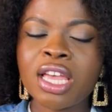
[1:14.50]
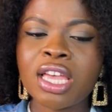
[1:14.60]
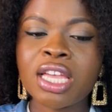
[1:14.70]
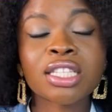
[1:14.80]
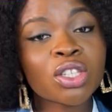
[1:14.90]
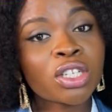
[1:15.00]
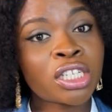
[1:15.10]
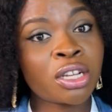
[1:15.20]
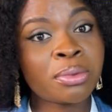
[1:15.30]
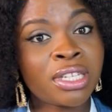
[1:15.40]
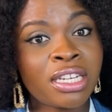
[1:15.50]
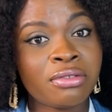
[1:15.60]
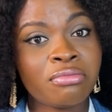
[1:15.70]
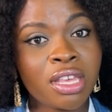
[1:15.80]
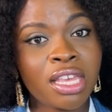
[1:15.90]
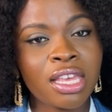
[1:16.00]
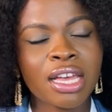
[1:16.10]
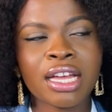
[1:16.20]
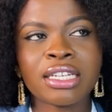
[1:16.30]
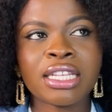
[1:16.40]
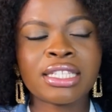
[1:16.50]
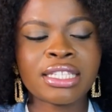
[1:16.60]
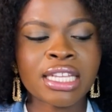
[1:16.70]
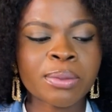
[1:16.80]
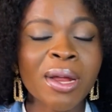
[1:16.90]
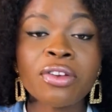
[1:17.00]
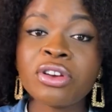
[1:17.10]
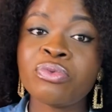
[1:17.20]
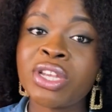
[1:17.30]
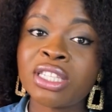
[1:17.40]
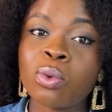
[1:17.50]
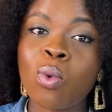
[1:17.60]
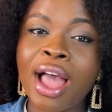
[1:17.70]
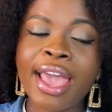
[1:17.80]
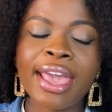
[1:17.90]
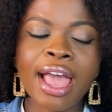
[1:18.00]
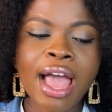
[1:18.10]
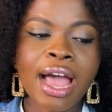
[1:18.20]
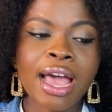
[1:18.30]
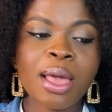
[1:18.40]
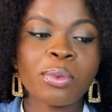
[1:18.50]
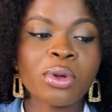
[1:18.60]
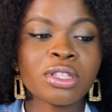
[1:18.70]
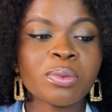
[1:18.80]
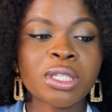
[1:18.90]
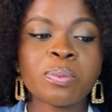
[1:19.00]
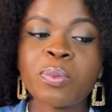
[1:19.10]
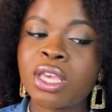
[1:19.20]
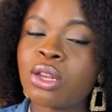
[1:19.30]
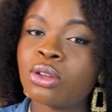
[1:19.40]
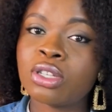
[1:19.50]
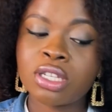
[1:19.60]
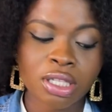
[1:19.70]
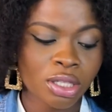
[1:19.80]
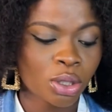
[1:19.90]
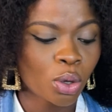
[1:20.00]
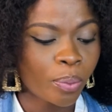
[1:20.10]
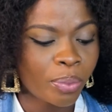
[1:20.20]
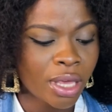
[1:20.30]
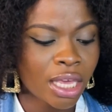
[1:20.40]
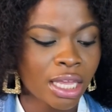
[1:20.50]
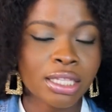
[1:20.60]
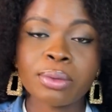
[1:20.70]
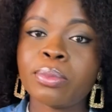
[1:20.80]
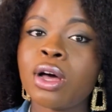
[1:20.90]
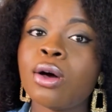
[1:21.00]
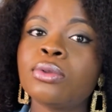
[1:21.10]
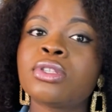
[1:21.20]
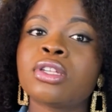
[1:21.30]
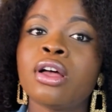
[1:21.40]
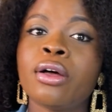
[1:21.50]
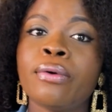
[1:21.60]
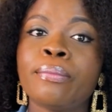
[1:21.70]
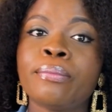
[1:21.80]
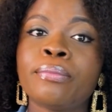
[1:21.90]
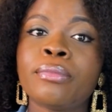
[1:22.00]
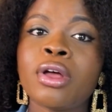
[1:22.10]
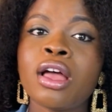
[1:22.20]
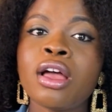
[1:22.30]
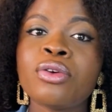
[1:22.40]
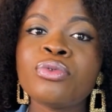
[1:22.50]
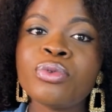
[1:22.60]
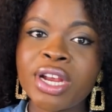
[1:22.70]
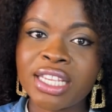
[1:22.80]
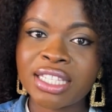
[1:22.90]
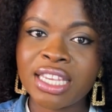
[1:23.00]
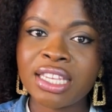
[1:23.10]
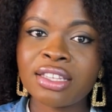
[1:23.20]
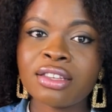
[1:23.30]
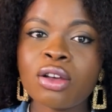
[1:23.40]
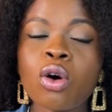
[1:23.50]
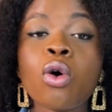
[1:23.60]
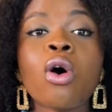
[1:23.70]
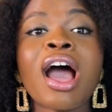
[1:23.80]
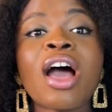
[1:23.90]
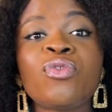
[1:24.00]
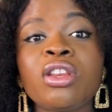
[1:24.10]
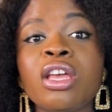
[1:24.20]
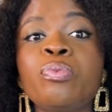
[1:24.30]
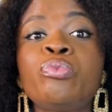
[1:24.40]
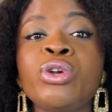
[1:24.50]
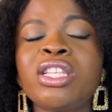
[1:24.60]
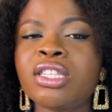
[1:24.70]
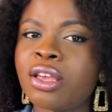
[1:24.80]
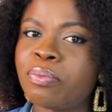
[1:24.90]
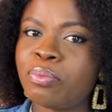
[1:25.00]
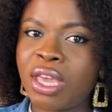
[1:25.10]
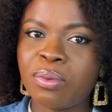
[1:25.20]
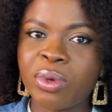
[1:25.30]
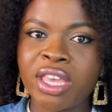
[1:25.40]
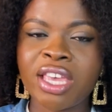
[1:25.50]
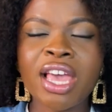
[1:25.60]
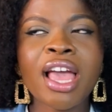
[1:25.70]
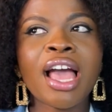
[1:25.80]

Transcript: it touched something in me, and it's part of the reason why I am going to be speaking on this topic. It's about raising or having a preterm baby.